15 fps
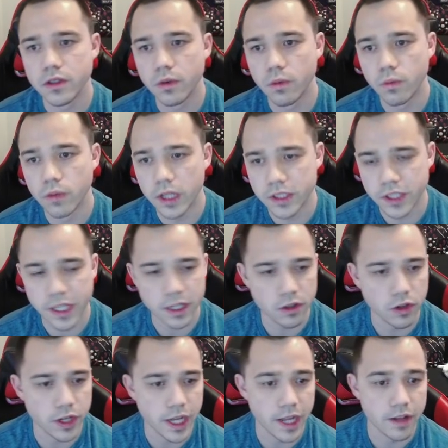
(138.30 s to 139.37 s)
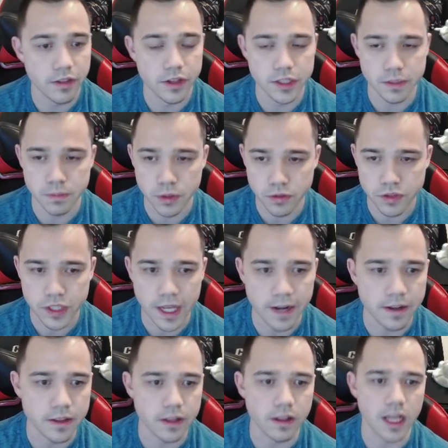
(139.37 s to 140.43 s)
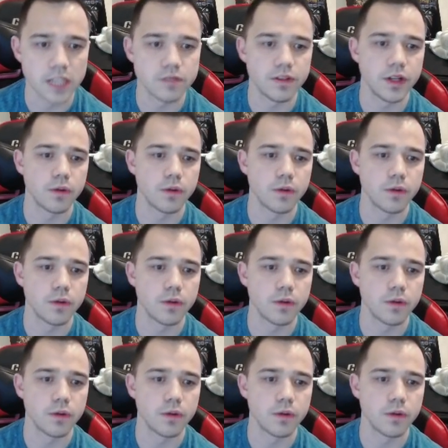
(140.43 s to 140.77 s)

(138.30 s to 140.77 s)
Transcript: Let's take a look at this moveset. In the last video,